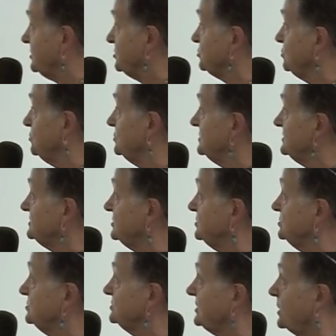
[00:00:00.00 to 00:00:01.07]
make sure is
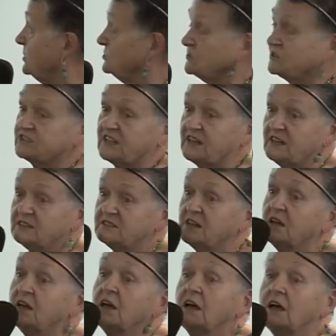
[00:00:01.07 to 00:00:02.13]
to use
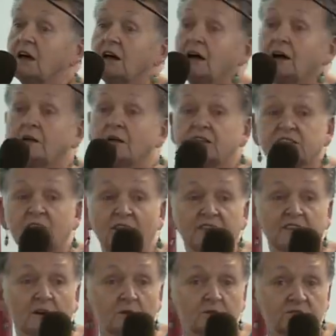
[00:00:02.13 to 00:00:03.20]
ultrasound. Uh, it's
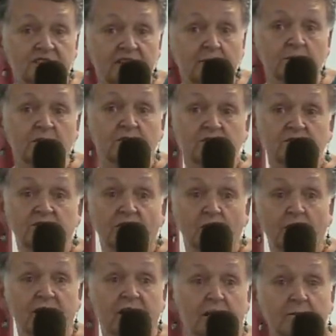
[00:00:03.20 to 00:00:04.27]
like the ultrasound we use
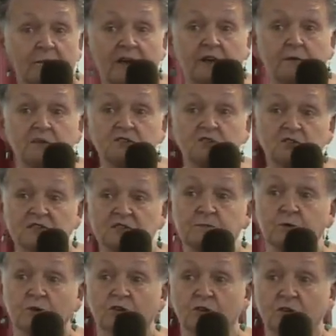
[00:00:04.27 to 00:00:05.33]
for looking at babies. You
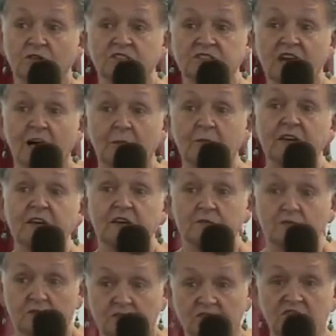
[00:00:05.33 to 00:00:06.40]
just put it on the tummy
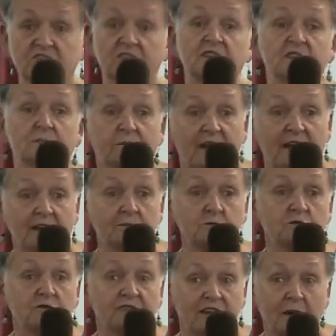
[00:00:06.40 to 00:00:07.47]
here and you can see the bladder
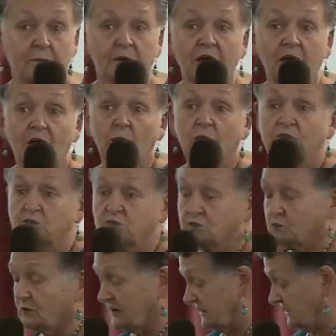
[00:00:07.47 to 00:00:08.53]
moving up when you
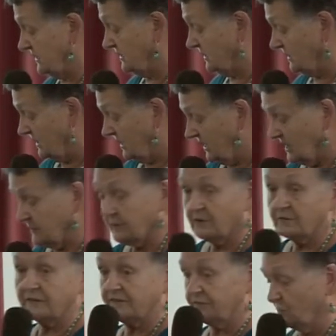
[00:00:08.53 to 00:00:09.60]
do a, uh, a
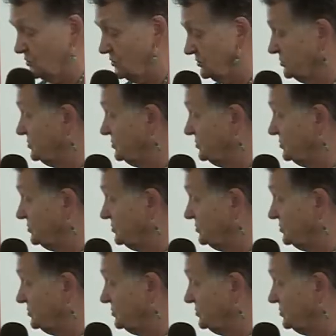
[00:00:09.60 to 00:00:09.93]
pelvic floor